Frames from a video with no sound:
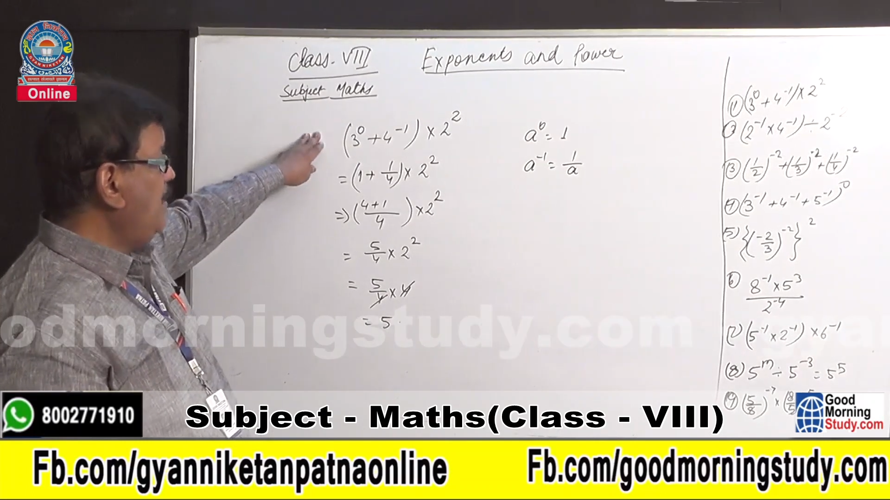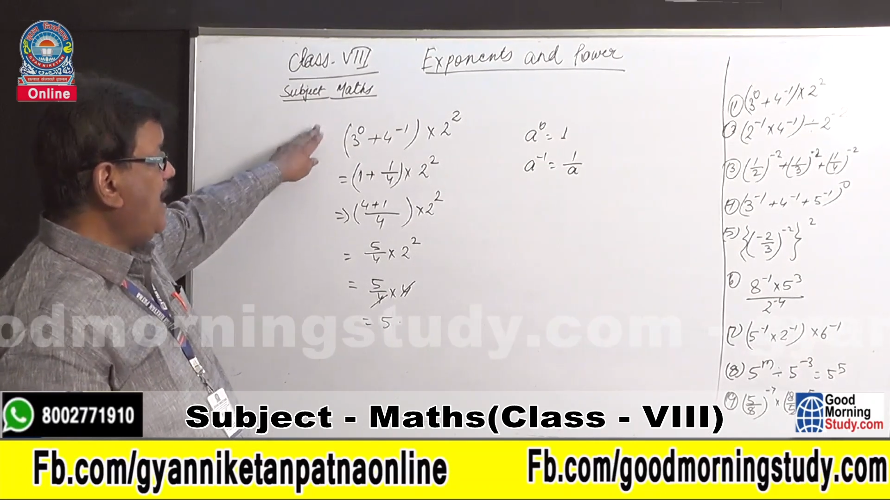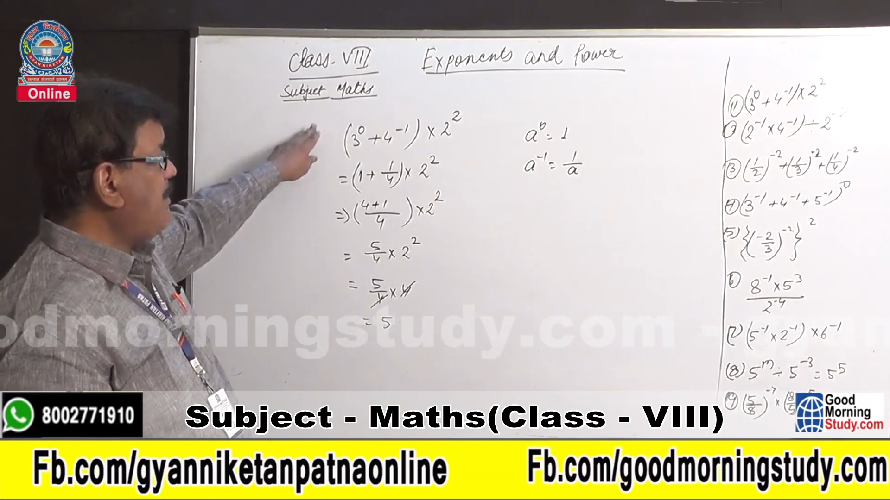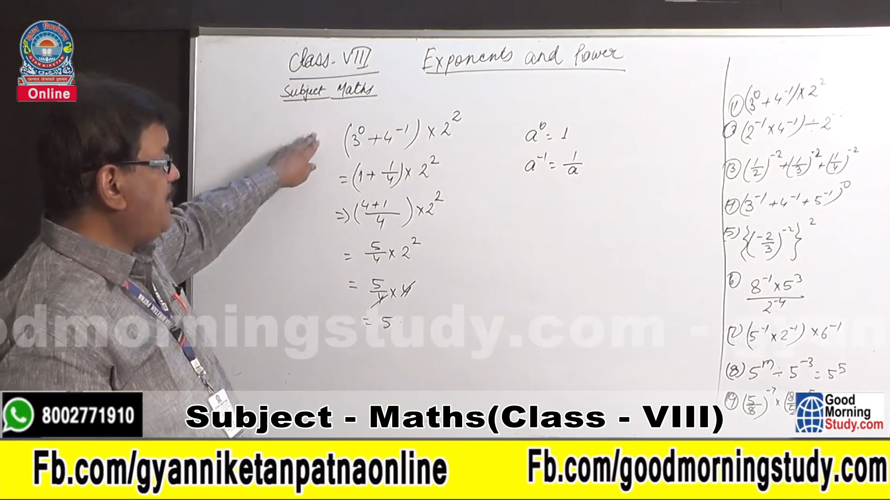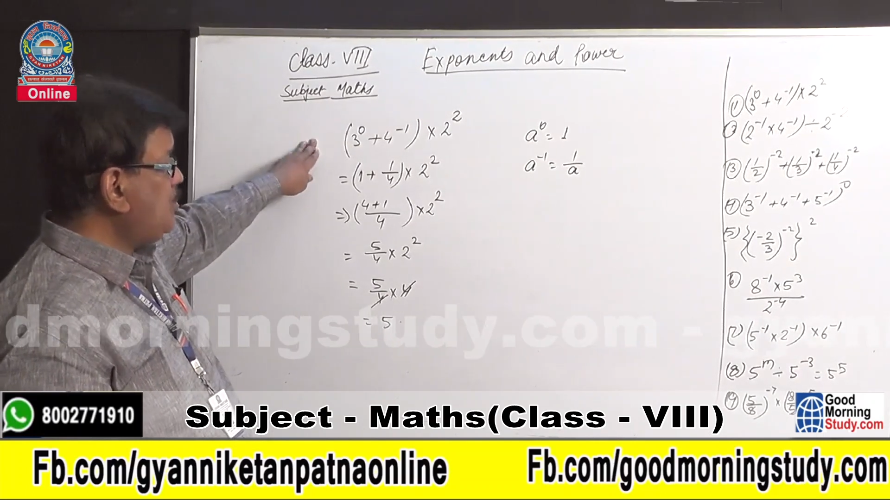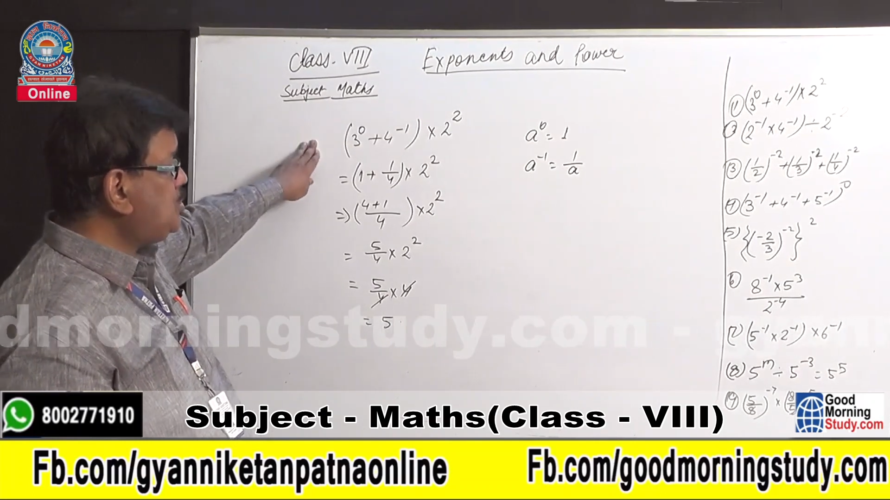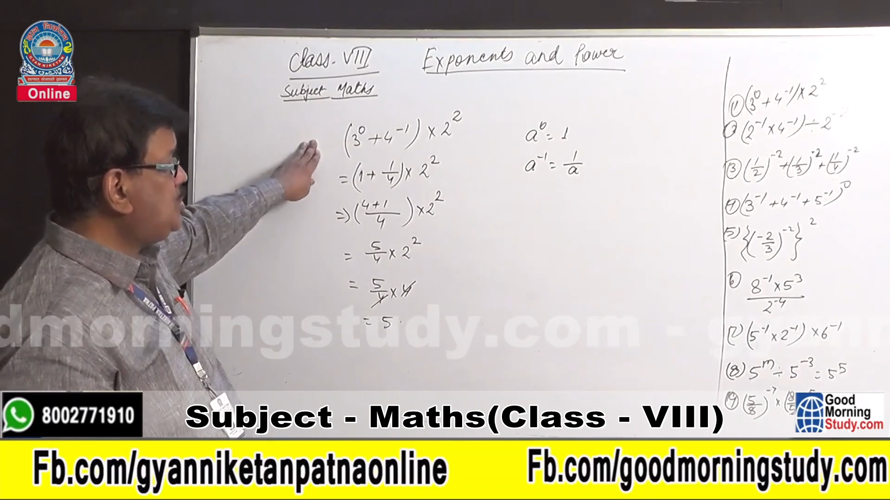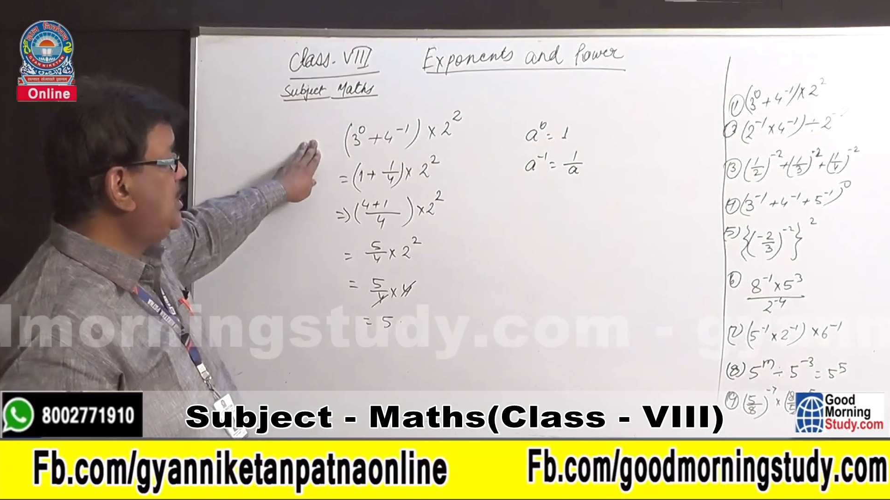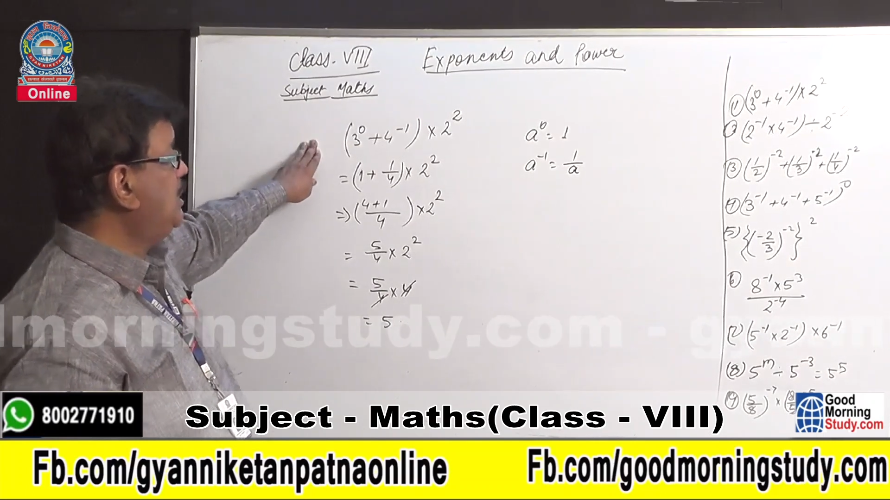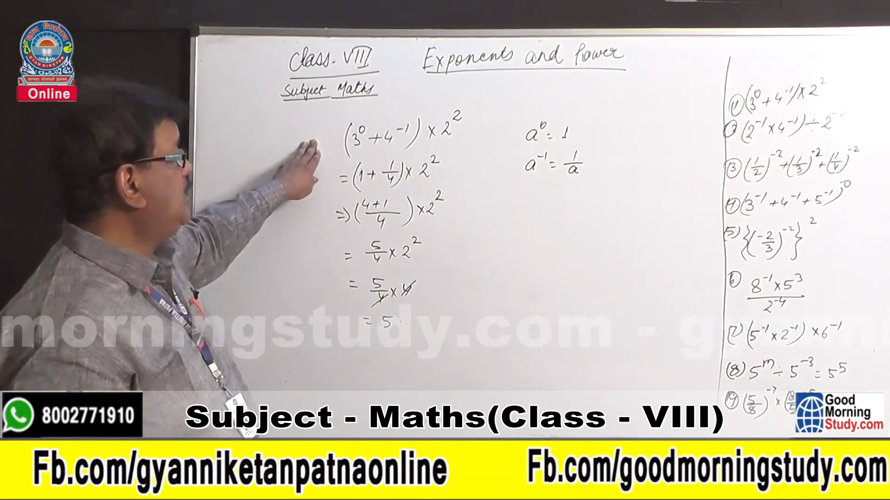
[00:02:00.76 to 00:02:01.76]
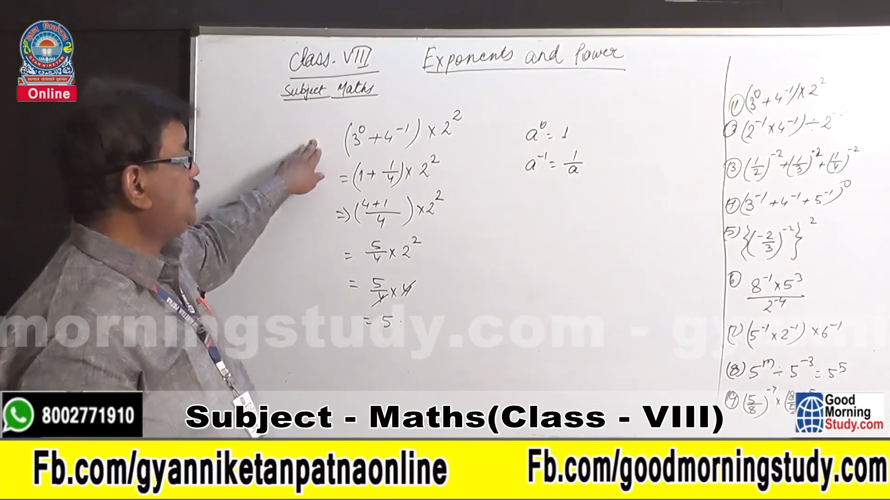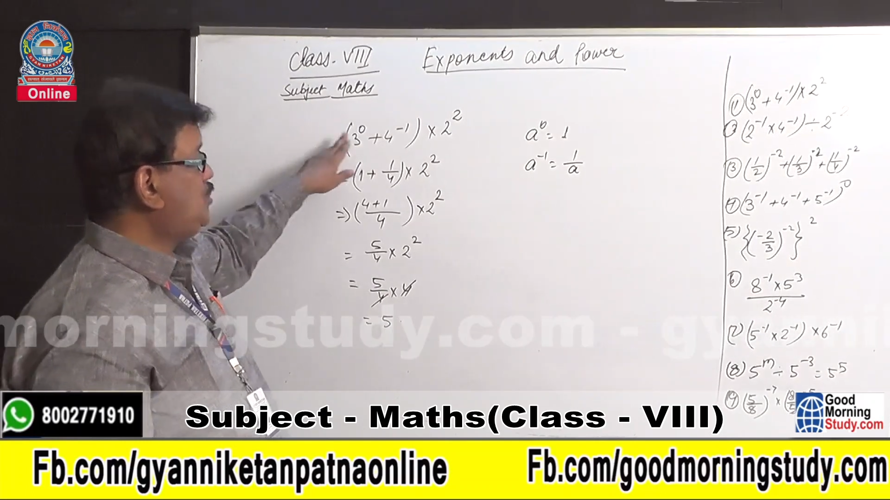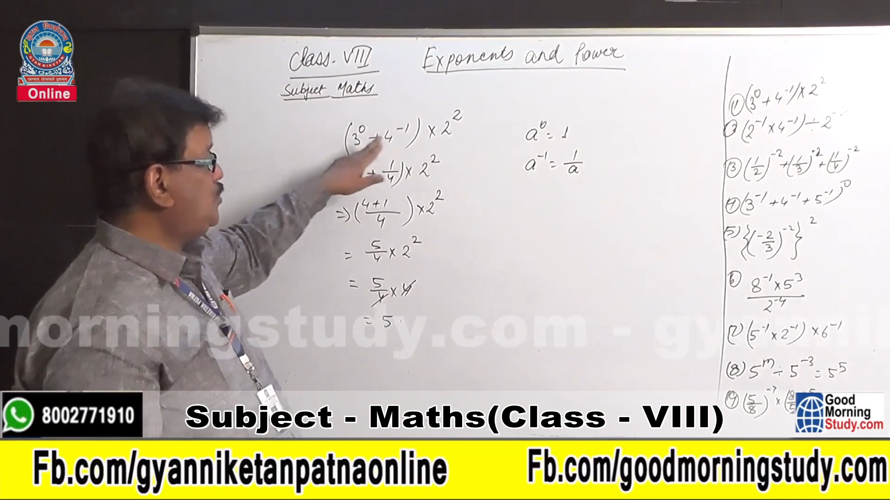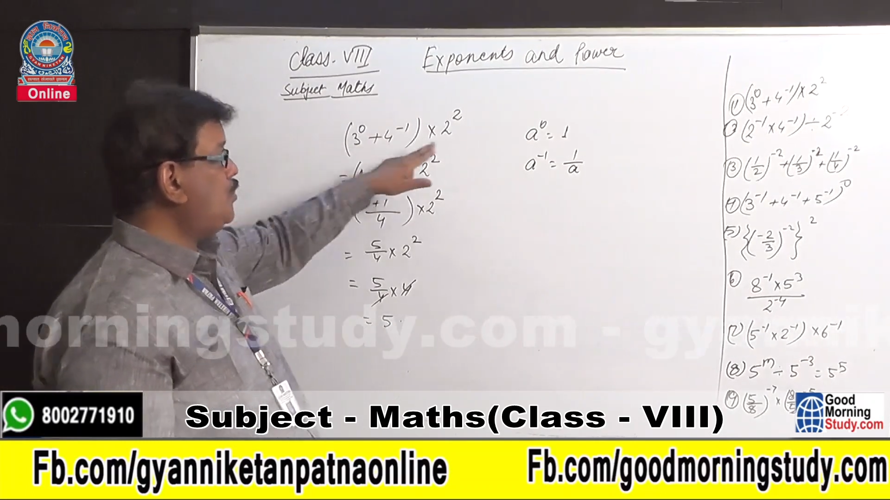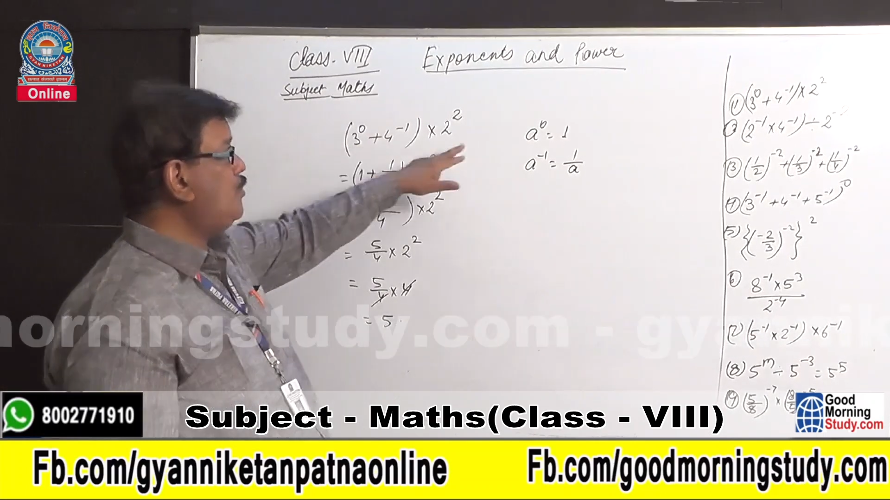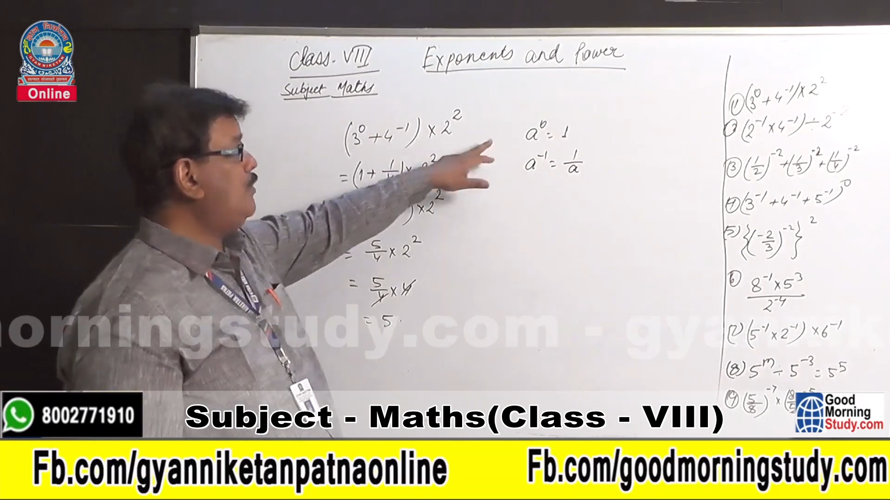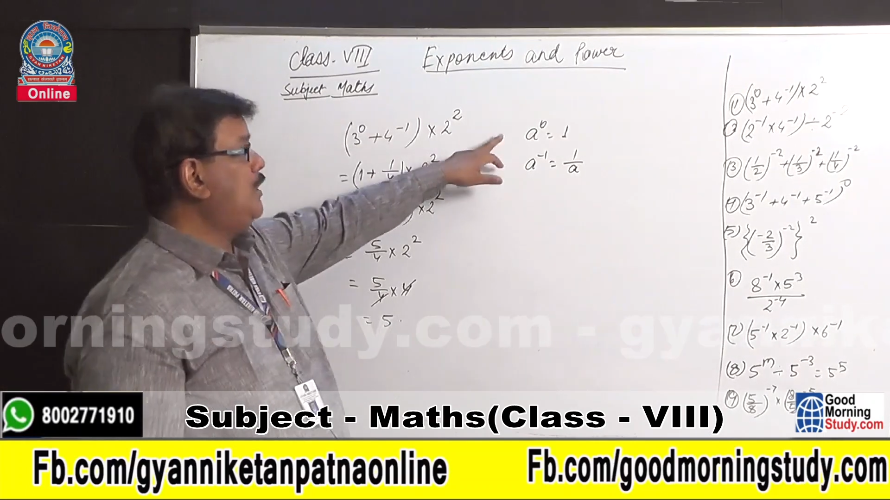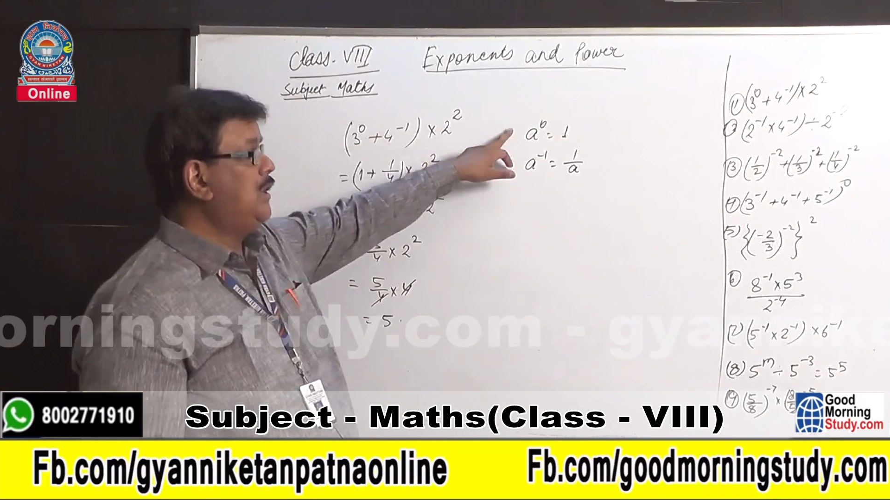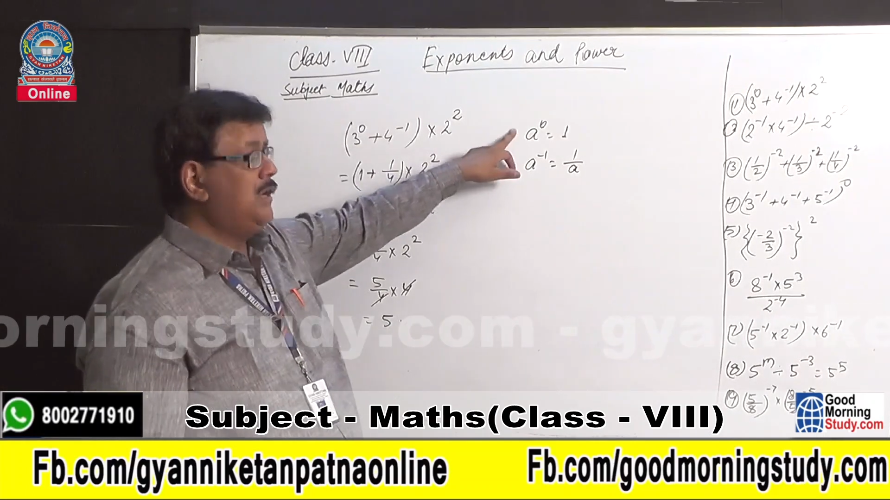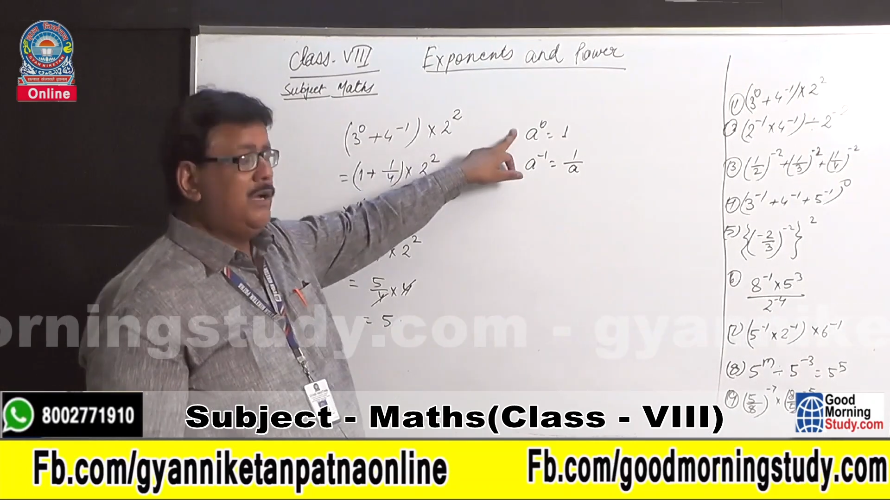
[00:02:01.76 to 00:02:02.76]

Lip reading: we have used two